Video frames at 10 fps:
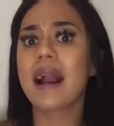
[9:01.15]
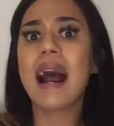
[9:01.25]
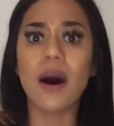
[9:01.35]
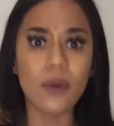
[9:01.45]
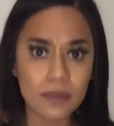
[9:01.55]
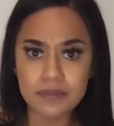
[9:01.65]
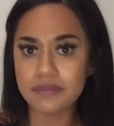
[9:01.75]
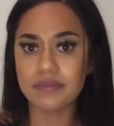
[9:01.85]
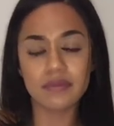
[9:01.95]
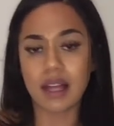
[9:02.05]
We're out.
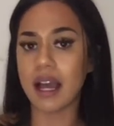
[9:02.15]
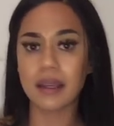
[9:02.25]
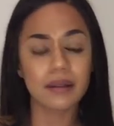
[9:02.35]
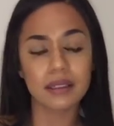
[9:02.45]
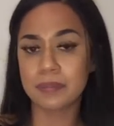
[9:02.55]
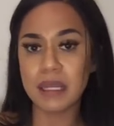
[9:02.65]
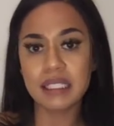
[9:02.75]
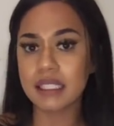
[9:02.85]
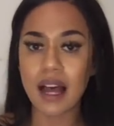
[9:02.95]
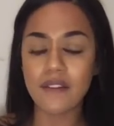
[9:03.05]
Like,
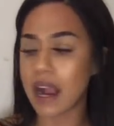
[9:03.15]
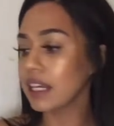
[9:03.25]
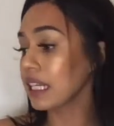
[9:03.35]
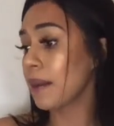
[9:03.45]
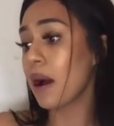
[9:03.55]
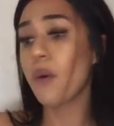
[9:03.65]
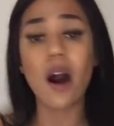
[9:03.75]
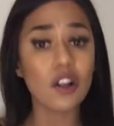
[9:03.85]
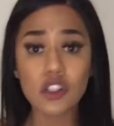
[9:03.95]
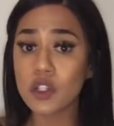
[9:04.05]
peace, love. I already got my
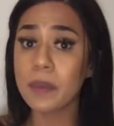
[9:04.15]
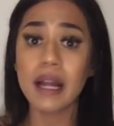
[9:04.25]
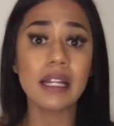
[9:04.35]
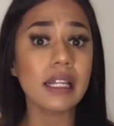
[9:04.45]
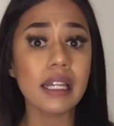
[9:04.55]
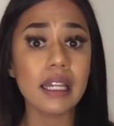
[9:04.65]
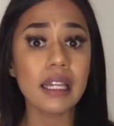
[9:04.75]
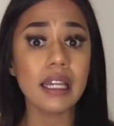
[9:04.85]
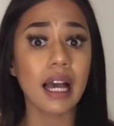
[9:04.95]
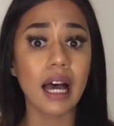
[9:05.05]
walkthrough
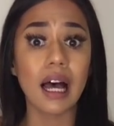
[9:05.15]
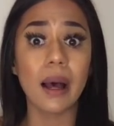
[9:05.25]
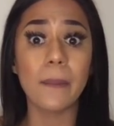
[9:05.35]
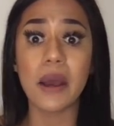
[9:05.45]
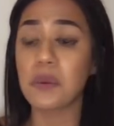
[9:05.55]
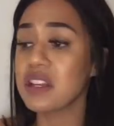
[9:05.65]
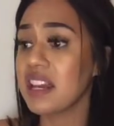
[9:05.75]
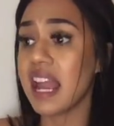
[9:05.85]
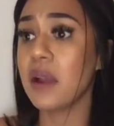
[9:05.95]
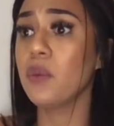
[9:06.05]
money. And we
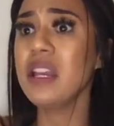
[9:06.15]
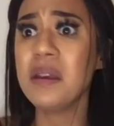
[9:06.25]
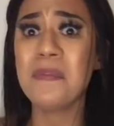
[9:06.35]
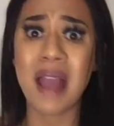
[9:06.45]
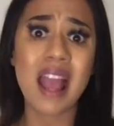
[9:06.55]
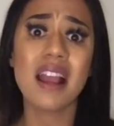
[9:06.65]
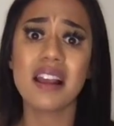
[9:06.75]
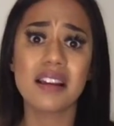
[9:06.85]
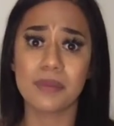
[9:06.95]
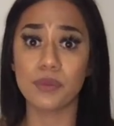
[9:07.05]

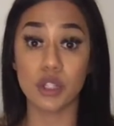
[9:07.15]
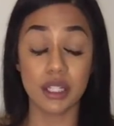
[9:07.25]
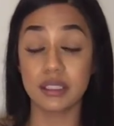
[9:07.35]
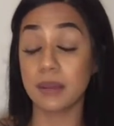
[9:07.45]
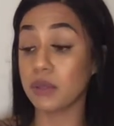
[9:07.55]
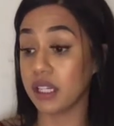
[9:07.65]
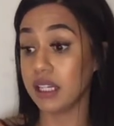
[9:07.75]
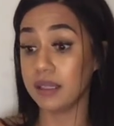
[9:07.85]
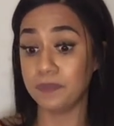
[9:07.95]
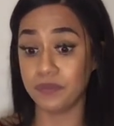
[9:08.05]
made some
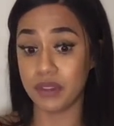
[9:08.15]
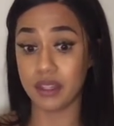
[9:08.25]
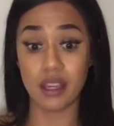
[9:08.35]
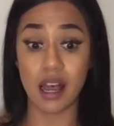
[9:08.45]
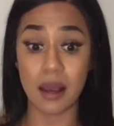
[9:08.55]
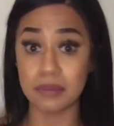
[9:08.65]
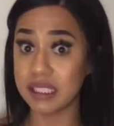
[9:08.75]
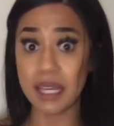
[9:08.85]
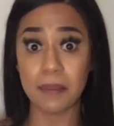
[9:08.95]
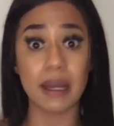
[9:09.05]
good
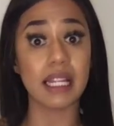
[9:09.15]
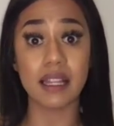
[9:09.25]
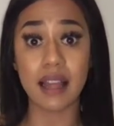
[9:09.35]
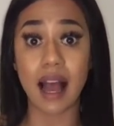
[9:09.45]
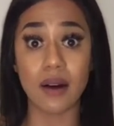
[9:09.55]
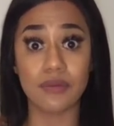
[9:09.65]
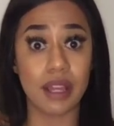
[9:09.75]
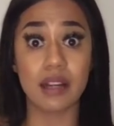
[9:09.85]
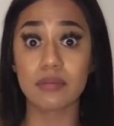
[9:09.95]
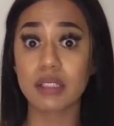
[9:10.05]
tip money out
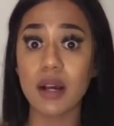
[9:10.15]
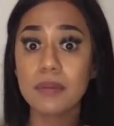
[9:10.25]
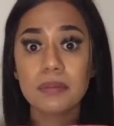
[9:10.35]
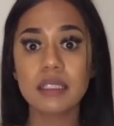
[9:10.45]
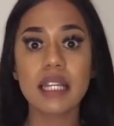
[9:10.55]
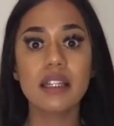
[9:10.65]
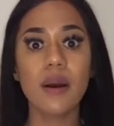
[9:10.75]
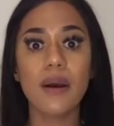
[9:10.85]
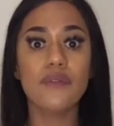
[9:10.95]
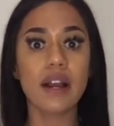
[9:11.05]
there. So it's like, you
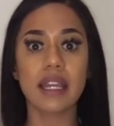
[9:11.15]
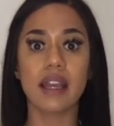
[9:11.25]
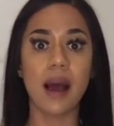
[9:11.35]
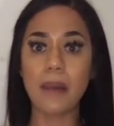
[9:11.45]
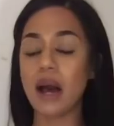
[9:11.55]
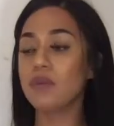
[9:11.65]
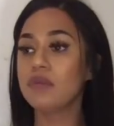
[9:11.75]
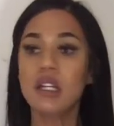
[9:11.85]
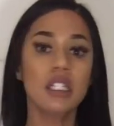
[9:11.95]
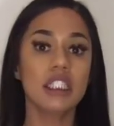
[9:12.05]
know what? Fuck it. I'm out.
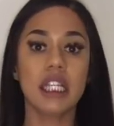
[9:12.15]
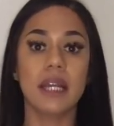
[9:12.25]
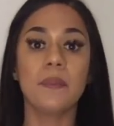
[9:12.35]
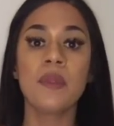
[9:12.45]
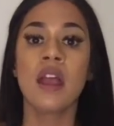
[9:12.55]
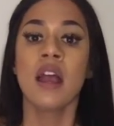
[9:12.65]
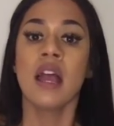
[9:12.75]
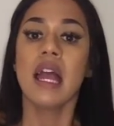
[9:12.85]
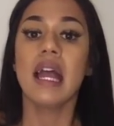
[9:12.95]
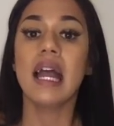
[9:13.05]
Shit.
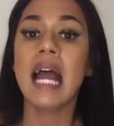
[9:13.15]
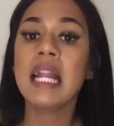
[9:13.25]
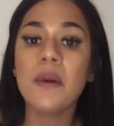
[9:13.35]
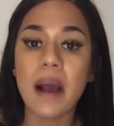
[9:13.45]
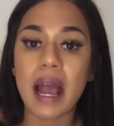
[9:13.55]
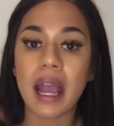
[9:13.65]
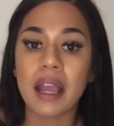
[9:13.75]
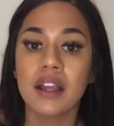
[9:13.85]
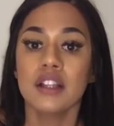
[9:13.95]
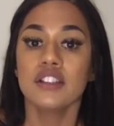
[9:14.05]

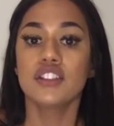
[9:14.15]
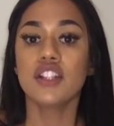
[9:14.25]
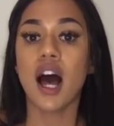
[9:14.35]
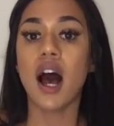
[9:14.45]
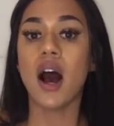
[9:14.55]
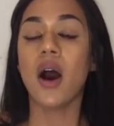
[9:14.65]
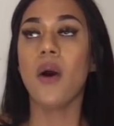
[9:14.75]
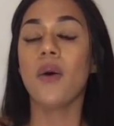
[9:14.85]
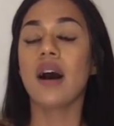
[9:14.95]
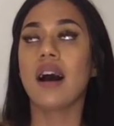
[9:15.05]
Anyway,
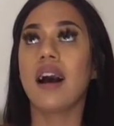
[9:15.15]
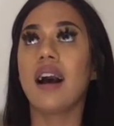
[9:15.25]
so